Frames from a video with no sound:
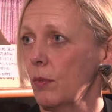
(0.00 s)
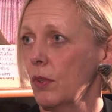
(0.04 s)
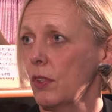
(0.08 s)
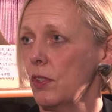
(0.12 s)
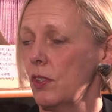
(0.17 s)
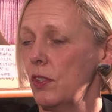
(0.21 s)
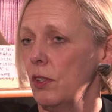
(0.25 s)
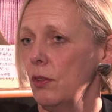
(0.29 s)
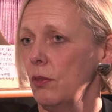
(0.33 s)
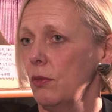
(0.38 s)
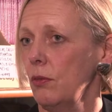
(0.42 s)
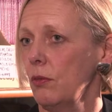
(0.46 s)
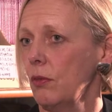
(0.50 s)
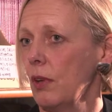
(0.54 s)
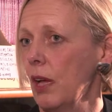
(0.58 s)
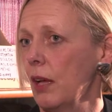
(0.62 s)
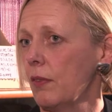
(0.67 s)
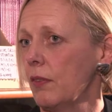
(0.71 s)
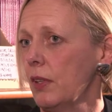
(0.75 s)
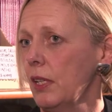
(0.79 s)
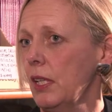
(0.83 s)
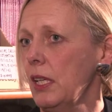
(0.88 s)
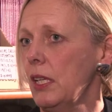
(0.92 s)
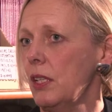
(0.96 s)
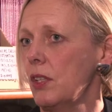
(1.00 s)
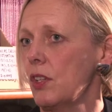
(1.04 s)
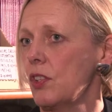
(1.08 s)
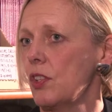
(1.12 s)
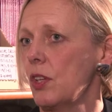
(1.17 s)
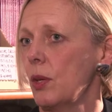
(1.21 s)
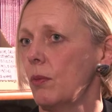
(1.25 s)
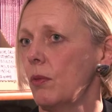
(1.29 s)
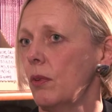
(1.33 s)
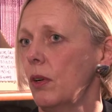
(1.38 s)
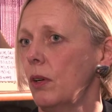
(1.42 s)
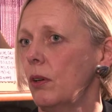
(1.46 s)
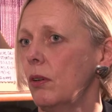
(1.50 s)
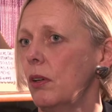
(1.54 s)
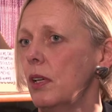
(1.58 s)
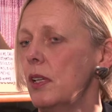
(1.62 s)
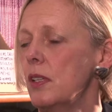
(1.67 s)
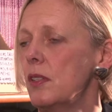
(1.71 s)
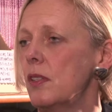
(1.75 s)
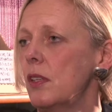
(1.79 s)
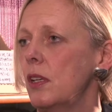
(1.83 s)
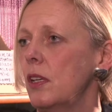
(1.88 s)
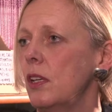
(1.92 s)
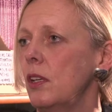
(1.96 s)
once you have a leadership role,
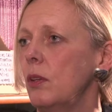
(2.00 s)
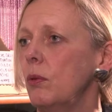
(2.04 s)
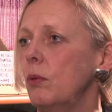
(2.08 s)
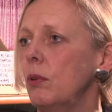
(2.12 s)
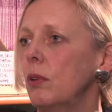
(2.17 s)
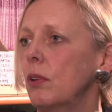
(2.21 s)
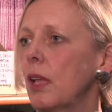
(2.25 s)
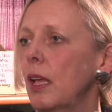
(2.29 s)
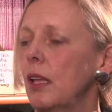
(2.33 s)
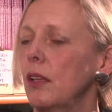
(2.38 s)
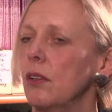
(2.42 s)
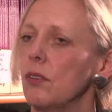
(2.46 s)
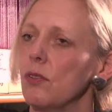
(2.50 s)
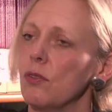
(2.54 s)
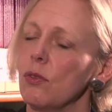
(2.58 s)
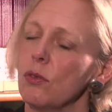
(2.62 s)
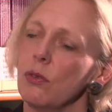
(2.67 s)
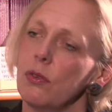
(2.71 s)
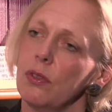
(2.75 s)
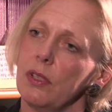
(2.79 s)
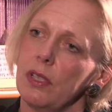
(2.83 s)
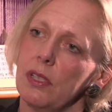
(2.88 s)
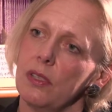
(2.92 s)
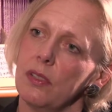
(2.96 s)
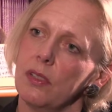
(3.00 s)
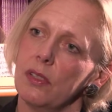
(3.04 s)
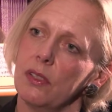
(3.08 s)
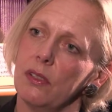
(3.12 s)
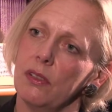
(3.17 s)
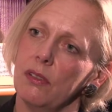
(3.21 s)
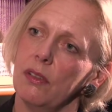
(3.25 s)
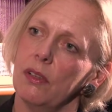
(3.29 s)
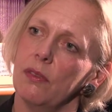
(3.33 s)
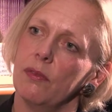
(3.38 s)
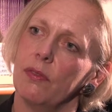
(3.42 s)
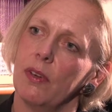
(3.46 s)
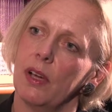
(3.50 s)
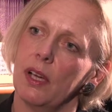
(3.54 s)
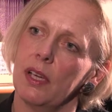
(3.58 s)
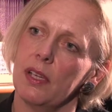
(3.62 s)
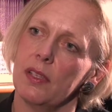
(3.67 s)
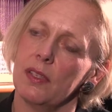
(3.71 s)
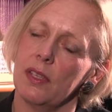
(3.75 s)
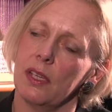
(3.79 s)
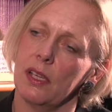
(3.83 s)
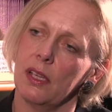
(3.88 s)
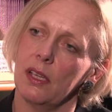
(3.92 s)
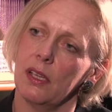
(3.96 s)
is that you will get drawn into
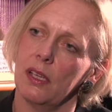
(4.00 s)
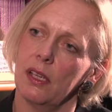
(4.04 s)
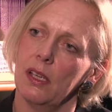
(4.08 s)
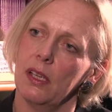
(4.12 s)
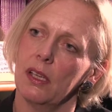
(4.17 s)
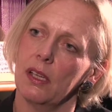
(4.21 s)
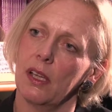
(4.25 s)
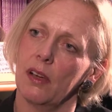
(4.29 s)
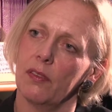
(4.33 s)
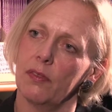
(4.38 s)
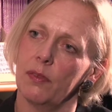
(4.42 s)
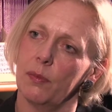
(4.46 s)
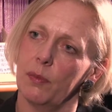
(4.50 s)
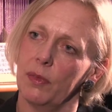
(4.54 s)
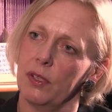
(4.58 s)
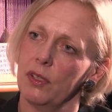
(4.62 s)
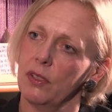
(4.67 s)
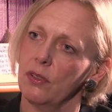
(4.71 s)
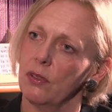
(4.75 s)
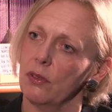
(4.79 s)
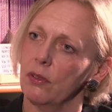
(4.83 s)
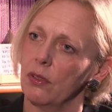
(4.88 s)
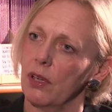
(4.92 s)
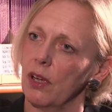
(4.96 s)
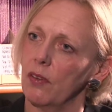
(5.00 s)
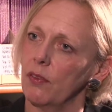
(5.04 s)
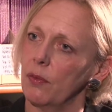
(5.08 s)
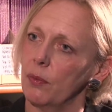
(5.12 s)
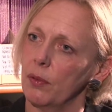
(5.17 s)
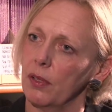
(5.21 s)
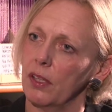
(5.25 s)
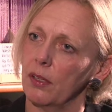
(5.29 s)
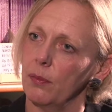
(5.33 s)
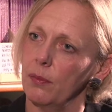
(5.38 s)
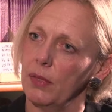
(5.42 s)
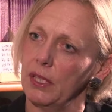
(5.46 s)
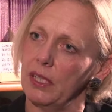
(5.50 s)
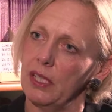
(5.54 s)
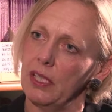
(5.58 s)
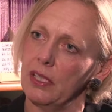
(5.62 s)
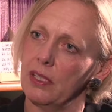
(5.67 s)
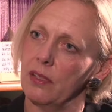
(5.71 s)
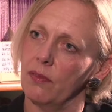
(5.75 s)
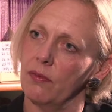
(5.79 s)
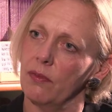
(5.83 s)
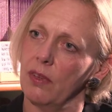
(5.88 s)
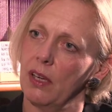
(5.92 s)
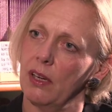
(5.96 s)
advising government or government
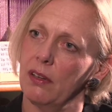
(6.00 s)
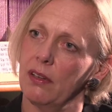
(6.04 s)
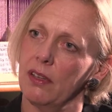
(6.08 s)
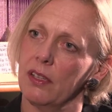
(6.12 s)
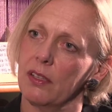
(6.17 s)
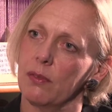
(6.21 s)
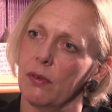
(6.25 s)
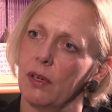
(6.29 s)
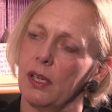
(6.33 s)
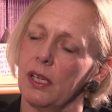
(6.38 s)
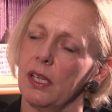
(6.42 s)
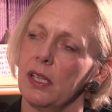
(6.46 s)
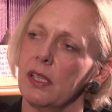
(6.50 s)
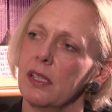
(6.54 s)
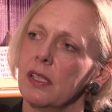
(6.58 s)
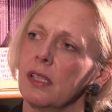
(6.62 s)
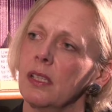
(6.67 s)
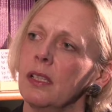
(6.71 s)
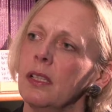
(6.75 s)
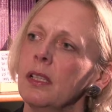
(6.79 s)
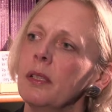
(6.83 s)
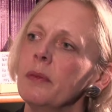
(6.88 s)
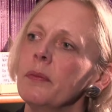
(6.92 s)
committees in various ways.